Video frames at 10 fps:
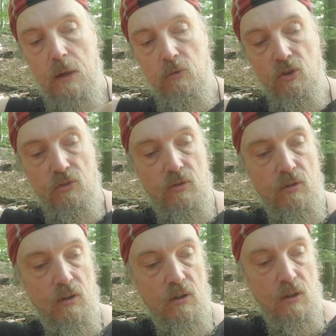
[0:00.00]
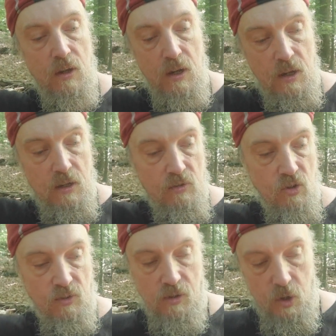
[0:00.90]
I'm just
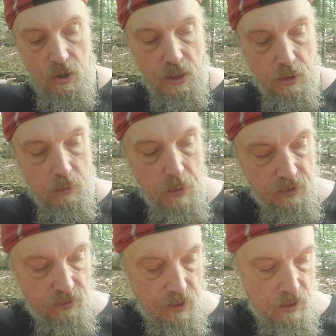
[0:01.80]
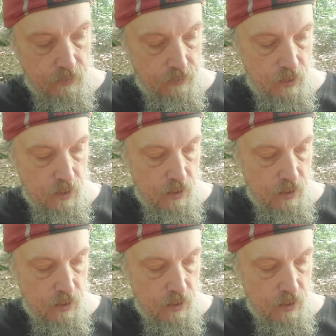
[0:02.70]
learning it myself,